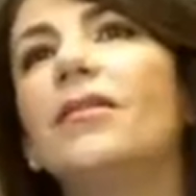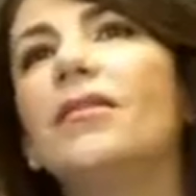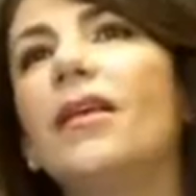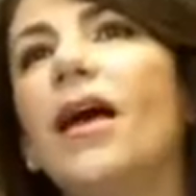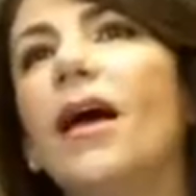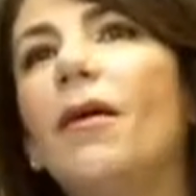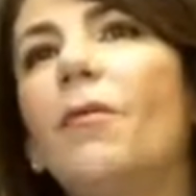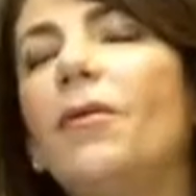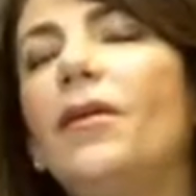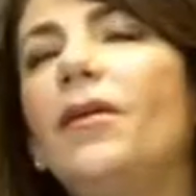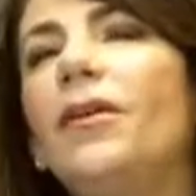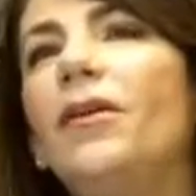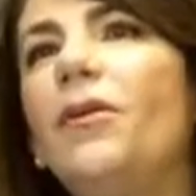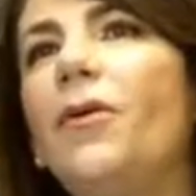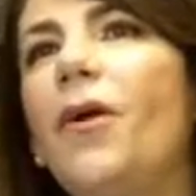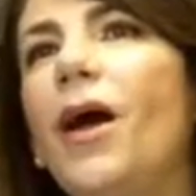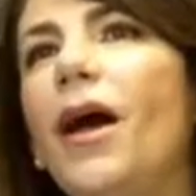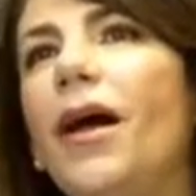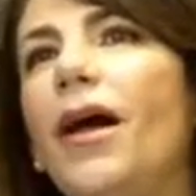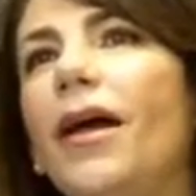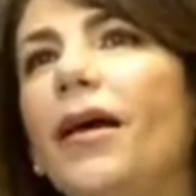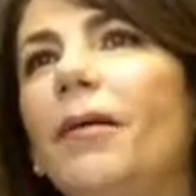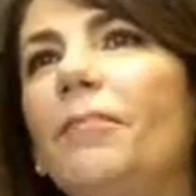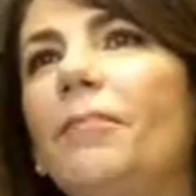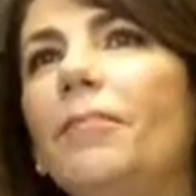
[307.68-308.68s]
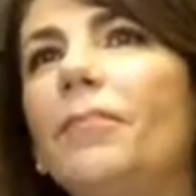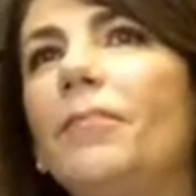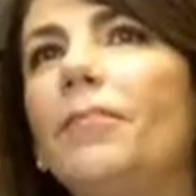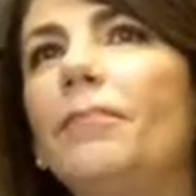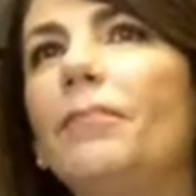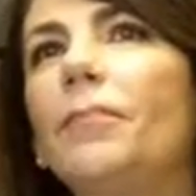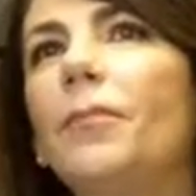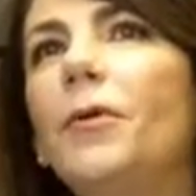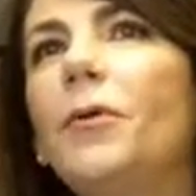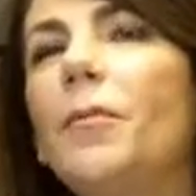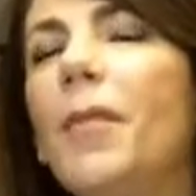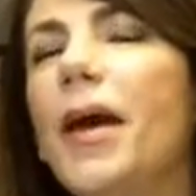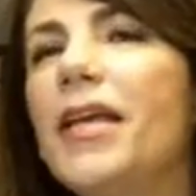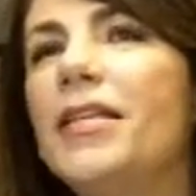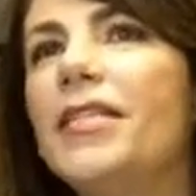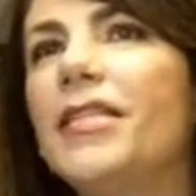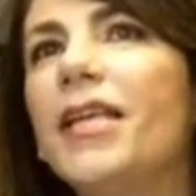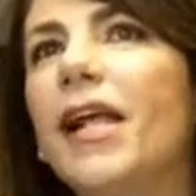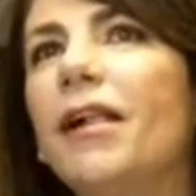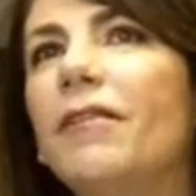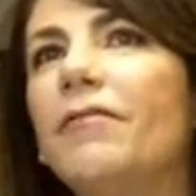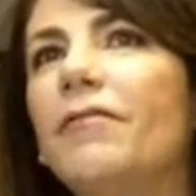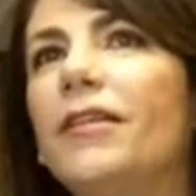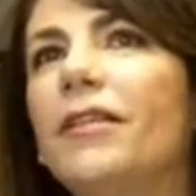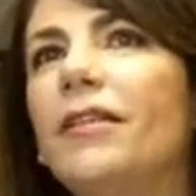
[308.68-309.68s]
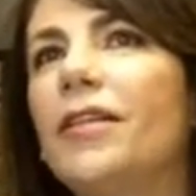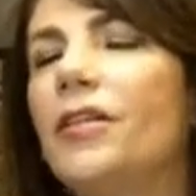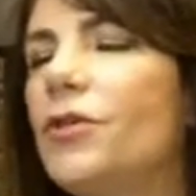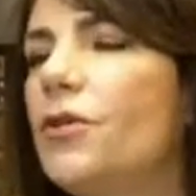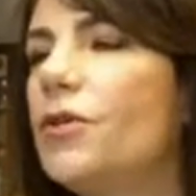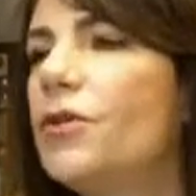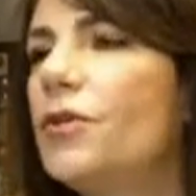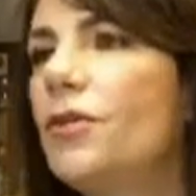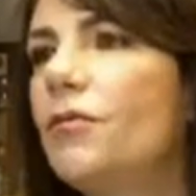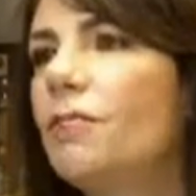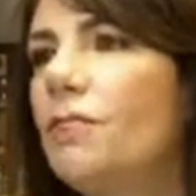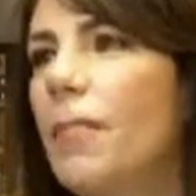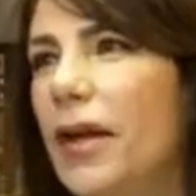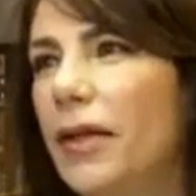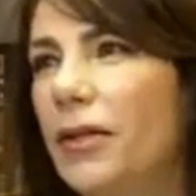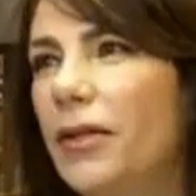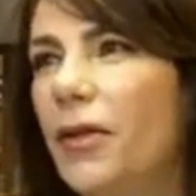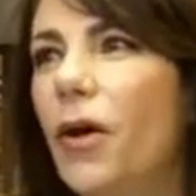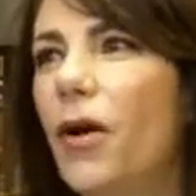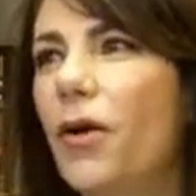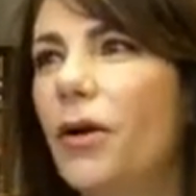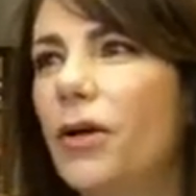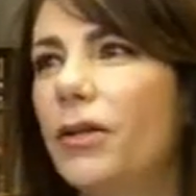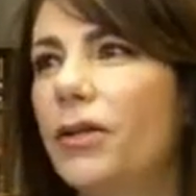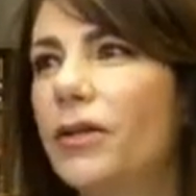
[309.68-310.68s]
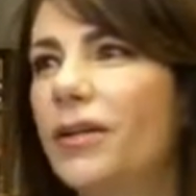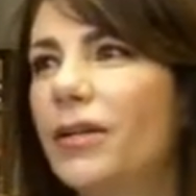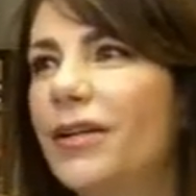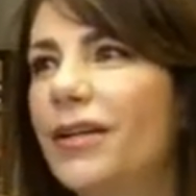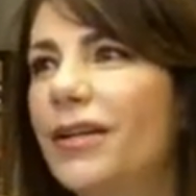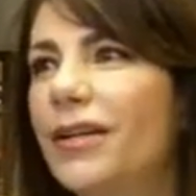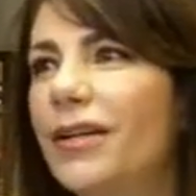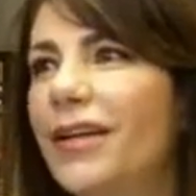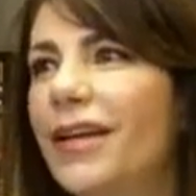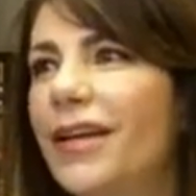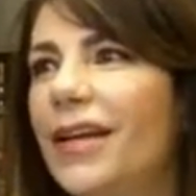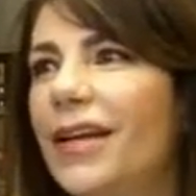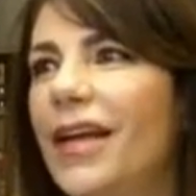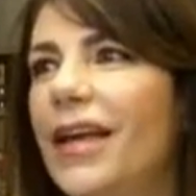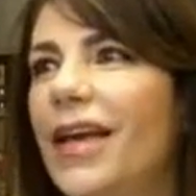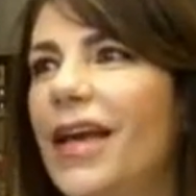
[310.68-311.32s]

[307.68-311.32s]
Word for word: Because I, you know, I, I put myself in the shoes of my daughter,